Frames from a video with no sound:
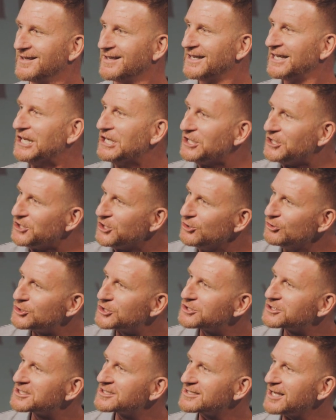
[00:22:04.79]
He used
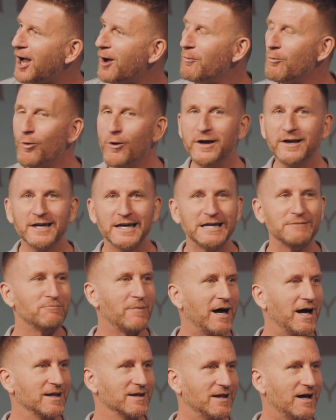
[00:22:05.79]
someone in
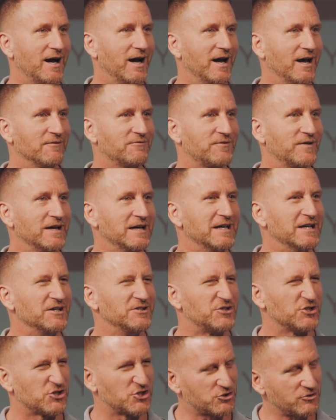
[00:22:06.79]
my life
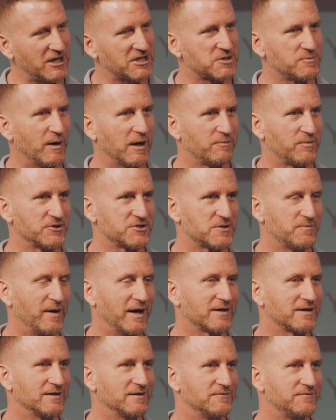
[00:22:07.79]
to stretch my
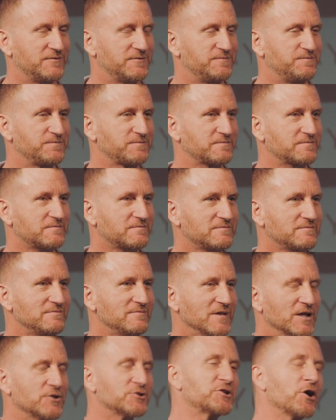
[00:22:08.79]
perspective.
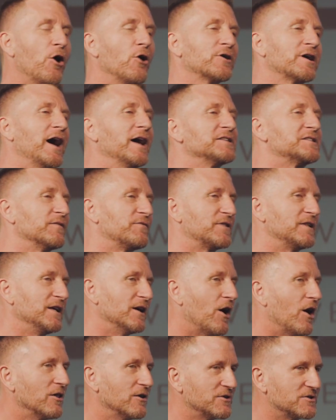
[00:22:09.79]
There's all kinds of
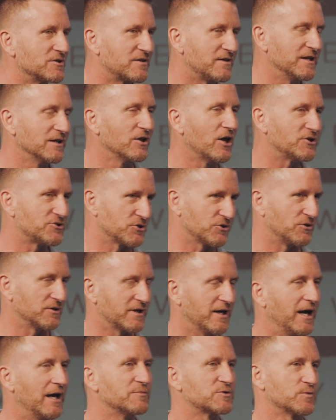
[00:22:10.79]
theolo- theological
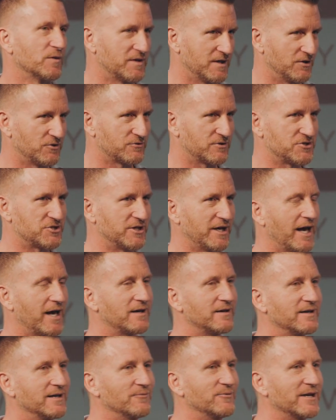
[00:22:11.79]
camps within
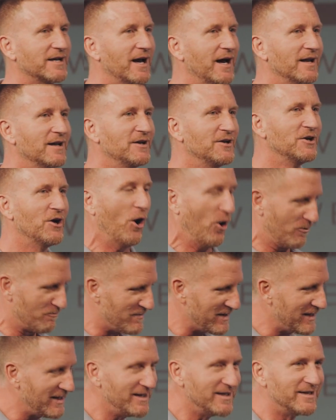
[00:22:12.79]
Christianity. We got
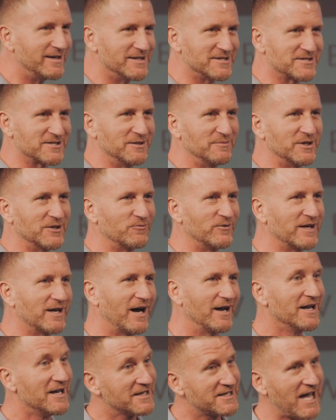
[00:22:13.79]
Arminianism and we
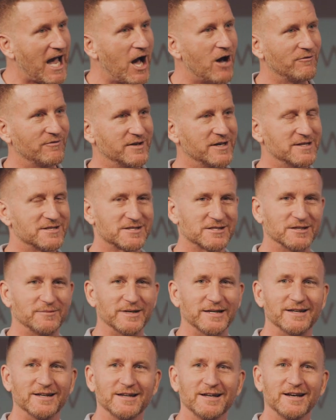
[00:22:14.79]
got
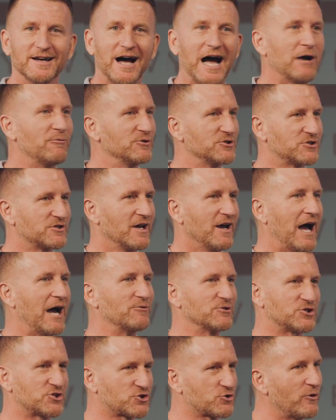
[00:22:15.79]
Calvinism and I was, I
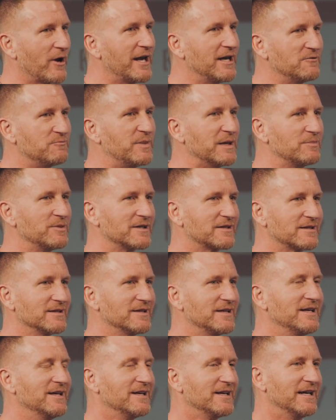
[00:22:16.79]
was trained
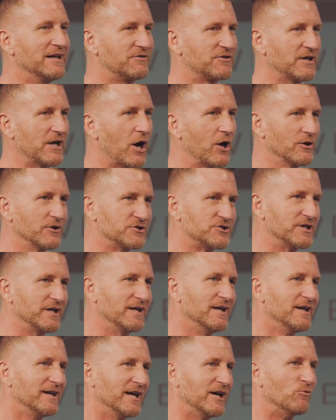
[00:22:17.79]
biblically in
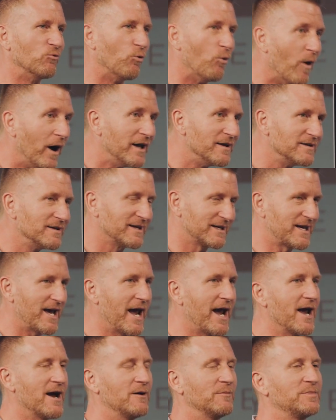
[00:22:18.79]
theology in one
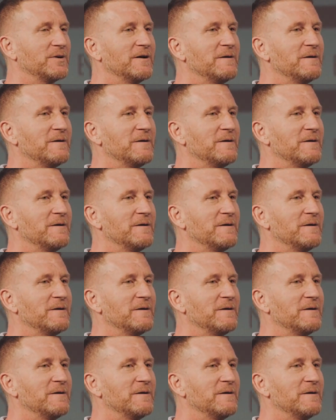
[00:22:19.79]
camp.